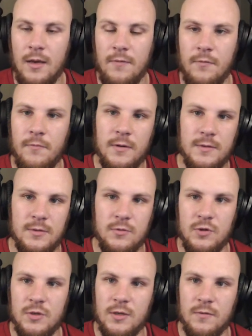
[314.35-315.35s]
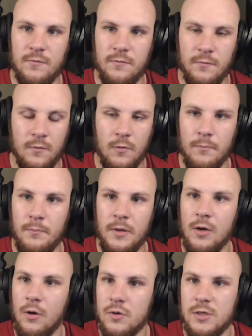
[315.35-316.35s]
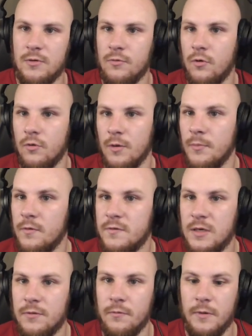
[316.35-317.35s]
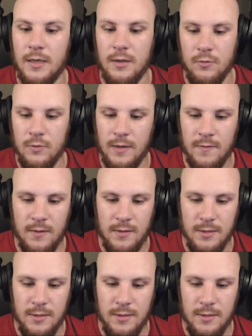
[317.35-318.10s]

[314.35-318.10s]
If we wanted to start from below 0 or above 0, we can do that.